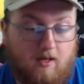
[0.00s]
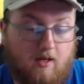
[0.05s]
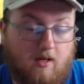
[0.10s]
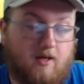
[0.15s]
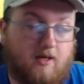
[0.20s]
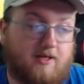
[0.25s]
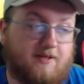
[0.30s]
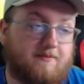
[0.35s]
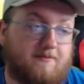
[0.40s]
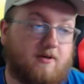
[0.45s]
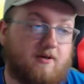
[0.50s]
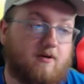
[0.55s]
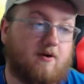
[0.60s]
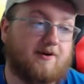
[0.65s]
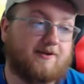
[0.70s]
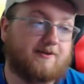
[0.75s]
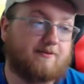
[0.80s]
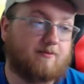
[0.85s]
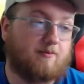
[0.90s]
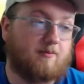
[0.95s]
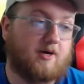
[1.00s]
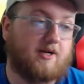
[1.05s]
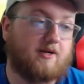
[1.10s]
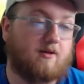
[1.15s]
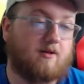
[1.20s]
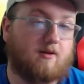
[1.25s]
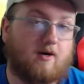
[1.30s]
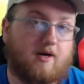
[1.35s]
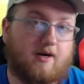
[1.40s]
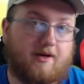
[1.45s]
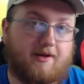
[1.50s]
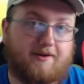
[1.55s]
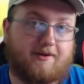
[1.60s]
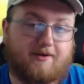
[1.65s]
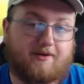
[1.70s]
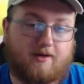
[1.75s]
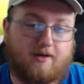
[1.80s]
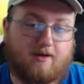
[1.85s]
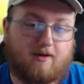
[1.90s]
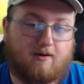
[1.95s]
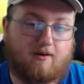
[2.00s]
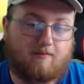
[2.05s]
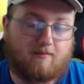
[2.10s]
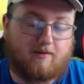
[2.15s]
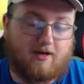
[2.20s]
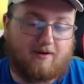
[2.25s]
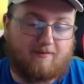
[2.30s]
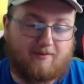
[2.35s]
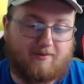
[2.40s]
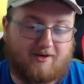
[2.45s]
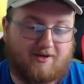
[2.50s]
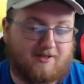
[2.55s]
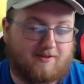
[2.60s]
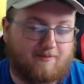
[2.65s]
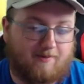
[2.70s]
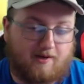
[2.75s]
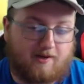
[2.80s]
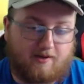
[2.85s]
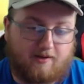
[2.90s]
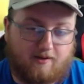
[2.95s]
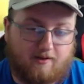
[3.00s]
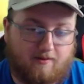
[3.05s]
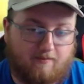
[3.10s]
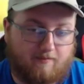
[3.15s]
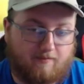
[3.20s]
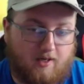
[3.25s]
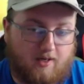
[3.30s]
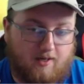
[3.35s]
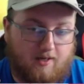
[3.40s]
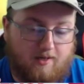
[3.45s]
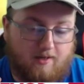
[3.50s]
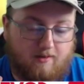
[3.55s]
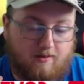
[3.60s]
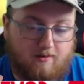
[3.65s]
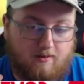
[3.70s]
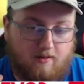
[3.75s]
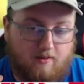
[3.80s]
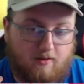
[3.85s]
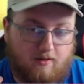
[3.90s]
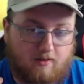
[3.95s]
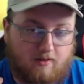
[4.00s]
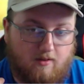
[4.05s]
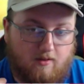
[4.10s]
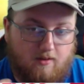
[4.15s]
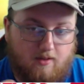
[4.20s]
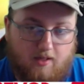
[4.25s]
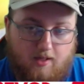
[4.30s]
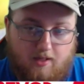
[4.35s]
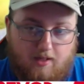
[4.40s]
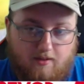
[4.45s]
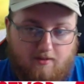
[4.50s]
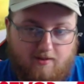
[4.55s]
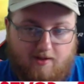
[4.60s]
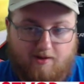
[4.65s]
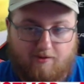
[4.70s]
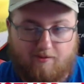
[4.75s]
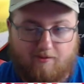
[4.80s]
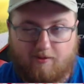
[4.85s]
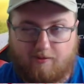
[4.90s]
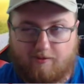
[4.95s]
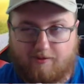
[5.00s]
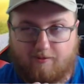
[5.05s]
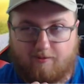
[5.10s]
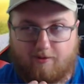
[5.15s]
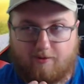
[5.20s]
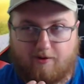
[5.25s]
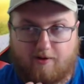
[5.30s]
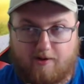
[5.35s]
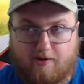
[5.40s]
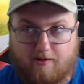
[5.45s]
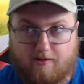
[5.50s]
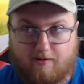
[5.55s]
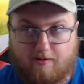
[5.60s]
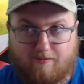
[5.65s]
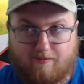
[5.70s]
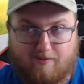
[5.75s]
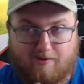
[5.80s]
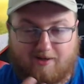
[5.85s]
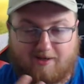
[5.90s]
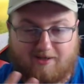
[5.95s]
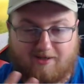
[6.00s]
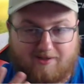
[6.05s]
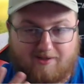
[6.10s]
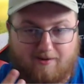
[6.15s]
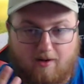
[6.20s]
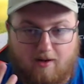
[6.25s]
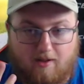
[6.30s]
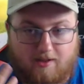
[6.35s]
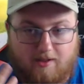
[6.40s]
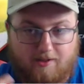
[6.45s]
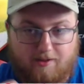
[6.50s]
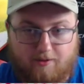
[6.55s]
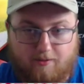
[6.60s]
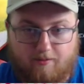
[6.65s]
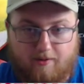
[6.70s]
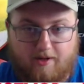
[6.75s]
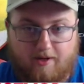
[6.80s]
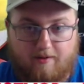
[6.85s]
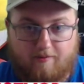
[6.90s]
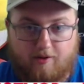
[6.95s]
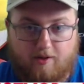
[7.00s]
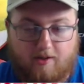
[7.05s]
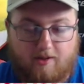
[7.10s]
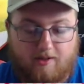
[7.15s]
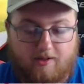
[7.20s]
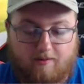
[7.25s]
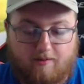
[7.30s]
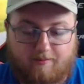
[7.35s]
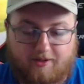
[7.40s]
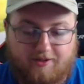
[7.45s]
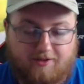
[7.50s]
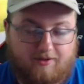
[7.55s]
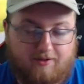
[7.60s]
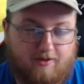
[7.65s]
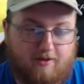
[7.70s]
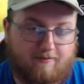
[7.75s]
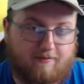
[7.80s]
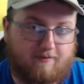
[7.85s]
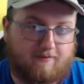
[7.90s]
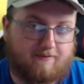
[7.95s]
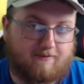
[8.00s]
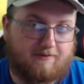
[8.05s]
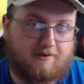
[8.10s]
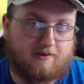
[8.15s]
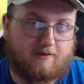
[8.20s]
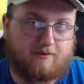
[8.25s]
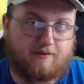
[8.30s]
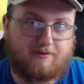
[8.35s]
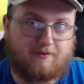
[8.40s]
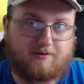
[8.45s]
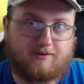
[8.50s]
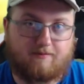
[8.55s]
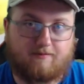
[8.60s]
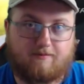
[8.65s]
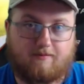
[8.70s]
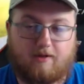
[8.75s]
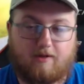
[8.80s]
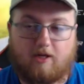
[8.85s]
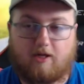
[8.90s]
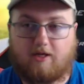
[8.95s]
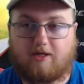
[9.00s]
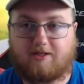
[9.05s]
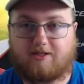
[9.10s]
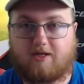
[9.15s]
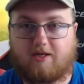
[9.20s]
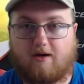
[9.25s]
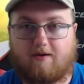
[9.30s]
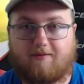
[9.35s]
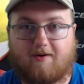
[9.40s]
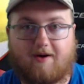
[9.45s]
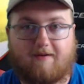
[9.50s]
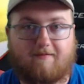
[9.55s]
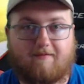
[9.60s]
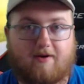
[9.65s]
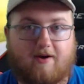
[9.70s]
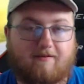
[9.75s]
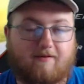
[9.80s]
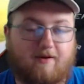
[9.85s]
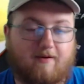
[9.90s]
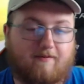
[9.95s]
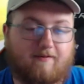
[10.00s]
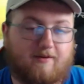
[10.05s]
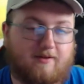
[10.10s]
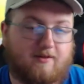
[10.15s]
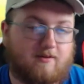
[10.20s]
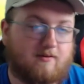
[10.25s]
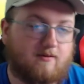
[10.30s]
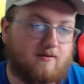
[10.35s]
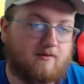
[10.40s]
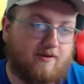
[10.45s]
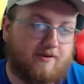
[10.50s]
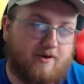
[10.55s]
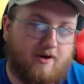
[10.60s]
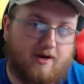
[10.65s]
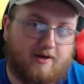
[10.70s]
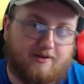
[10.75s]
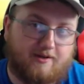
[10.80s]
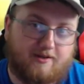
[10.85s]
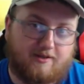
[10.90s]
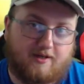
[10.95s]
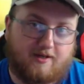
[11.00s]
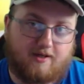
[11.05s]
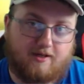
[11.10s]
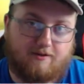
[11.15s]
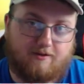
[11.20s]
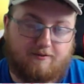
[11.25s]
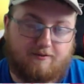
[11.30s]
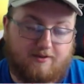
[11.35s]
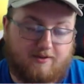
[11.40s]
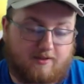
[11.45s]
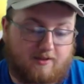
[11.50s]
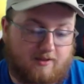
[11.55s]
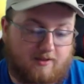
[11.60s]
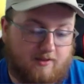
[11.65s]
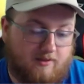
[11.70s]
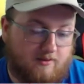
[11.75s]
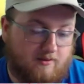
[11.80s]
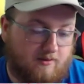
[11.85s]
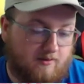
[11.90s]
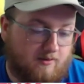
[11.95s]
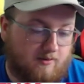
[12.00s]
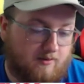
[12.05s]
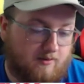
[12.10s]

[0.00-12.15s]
Has been crossing my mind a lot. I've been expanding my I don't know what the word here, I guess knowledge or whatever, on a bunch of different fields of stuff I've never even thought to take interest in.